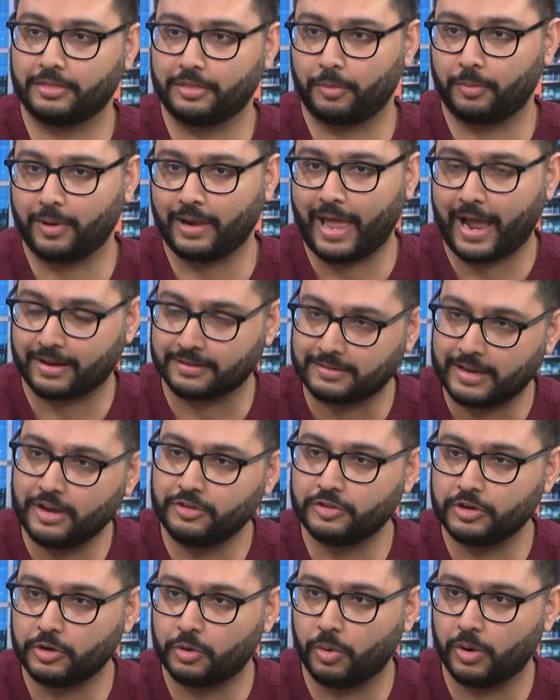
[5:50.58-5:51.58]
the
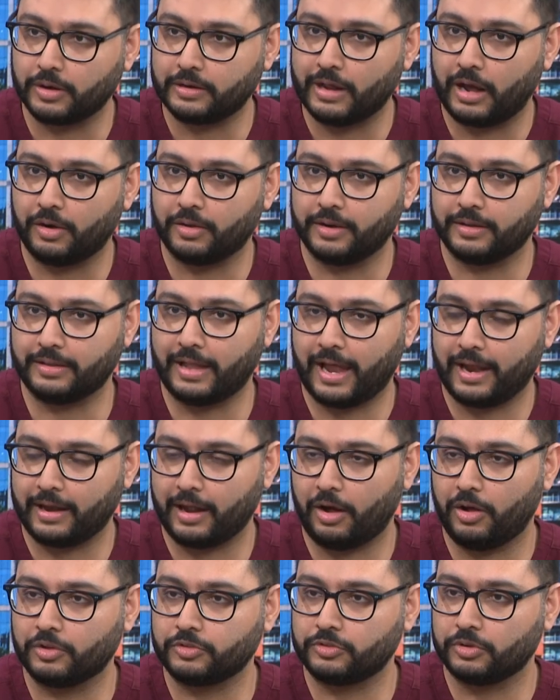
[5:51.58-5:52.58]
relaxation going down, and that
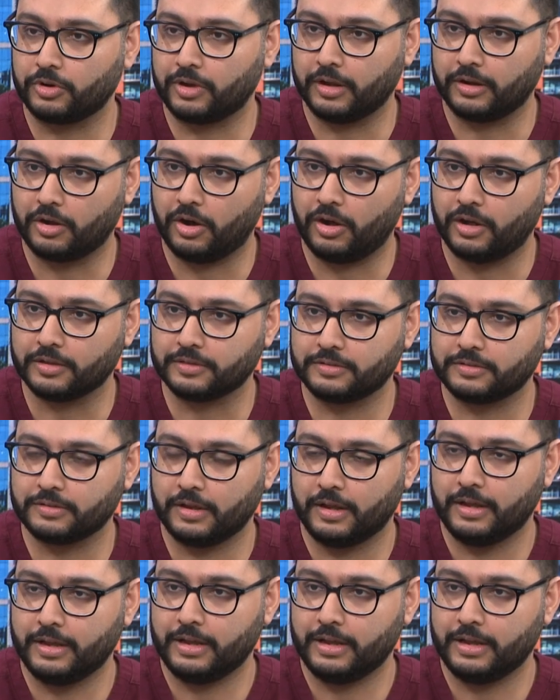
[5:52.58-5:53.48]
also can cause